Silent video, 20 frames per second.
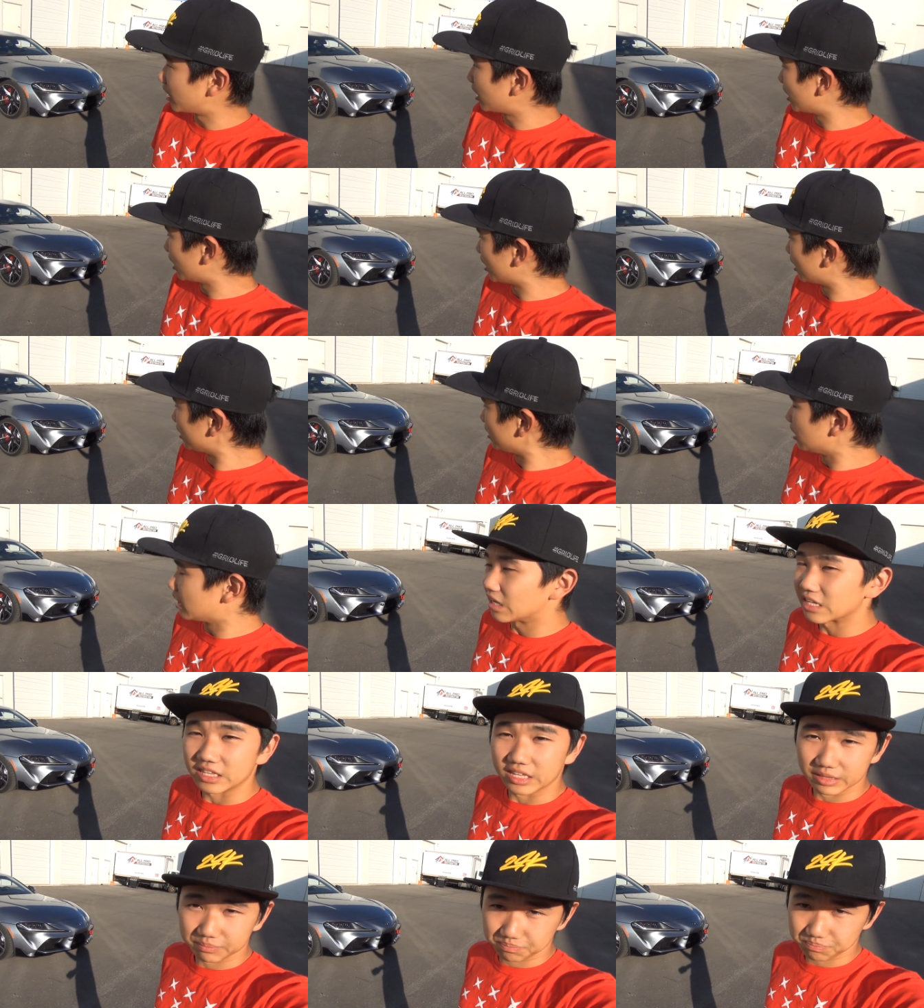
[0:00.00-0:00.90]
Uh,
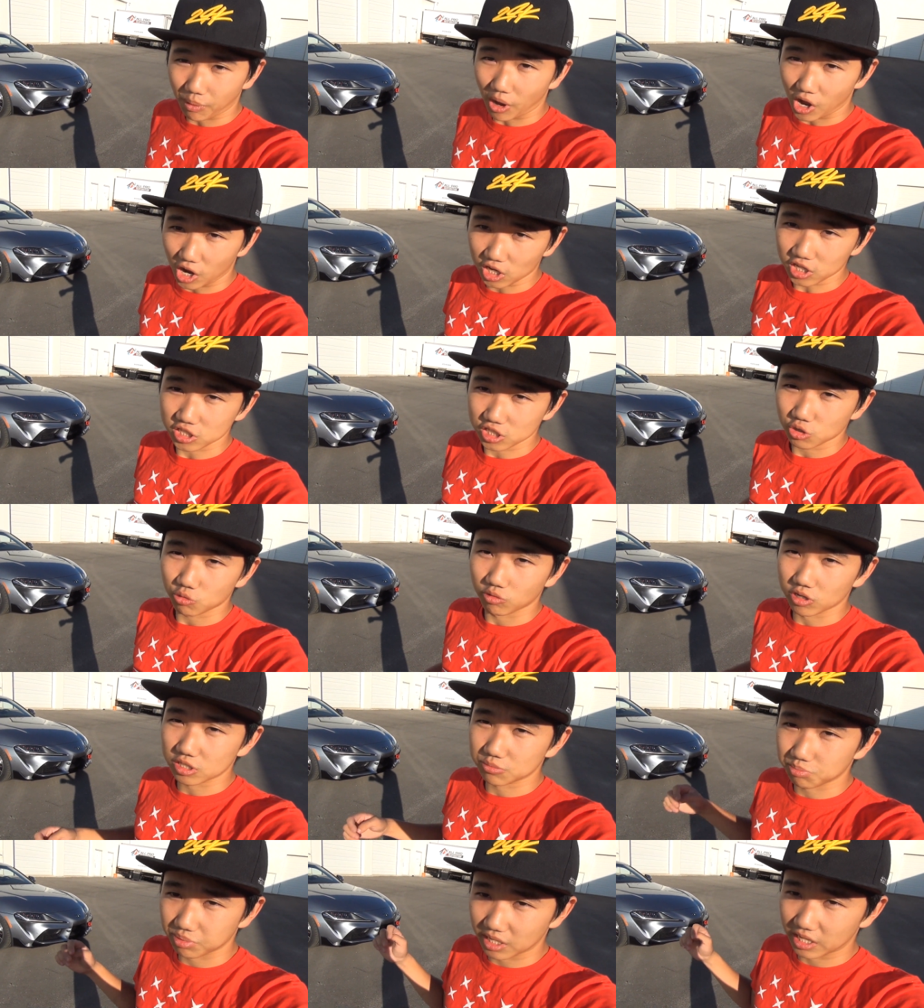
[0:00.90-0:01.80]
the boss
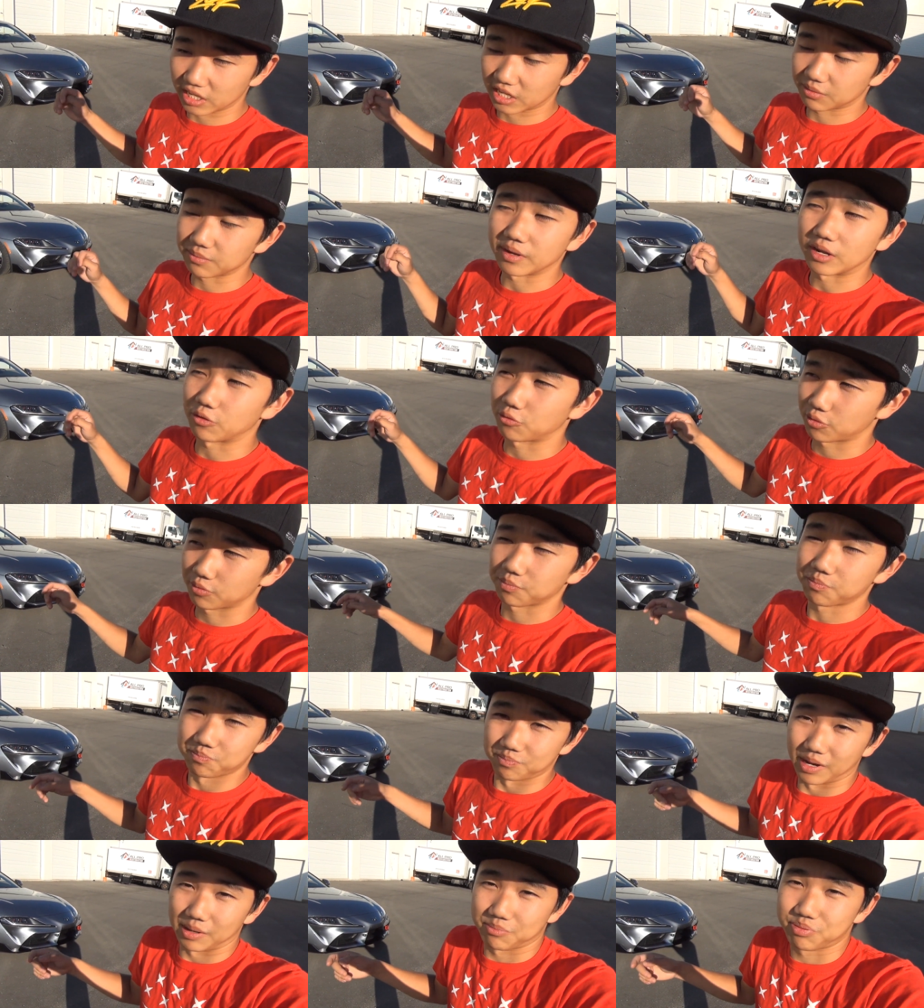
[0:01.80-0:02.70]
was bleeding my
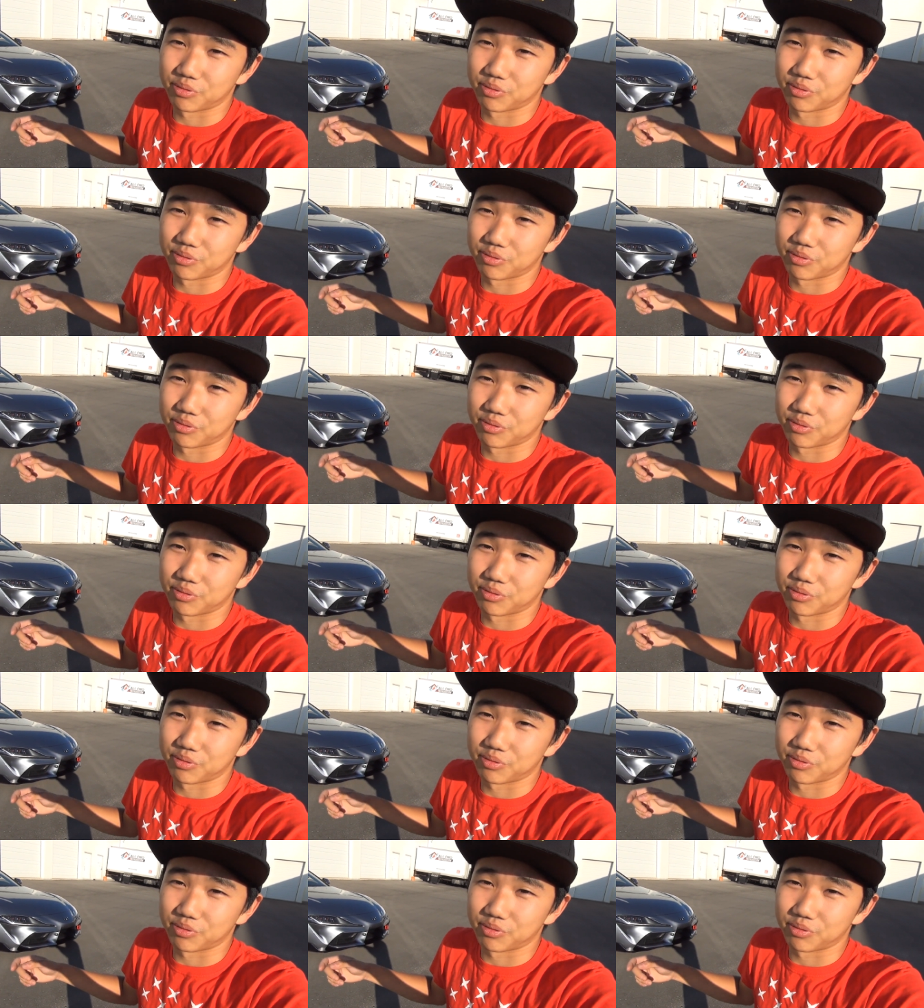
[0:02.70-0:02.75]
my